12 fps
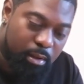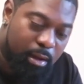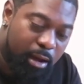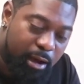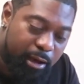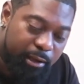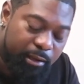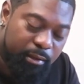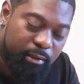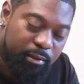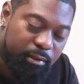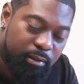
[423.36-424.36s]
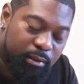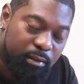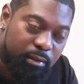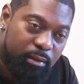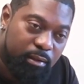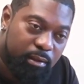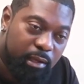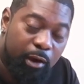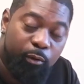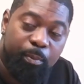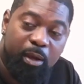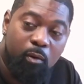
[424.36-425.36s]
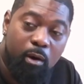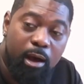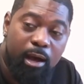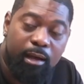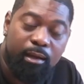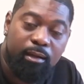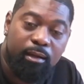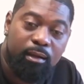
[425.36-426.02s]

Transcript: Hey! Can we be quiet?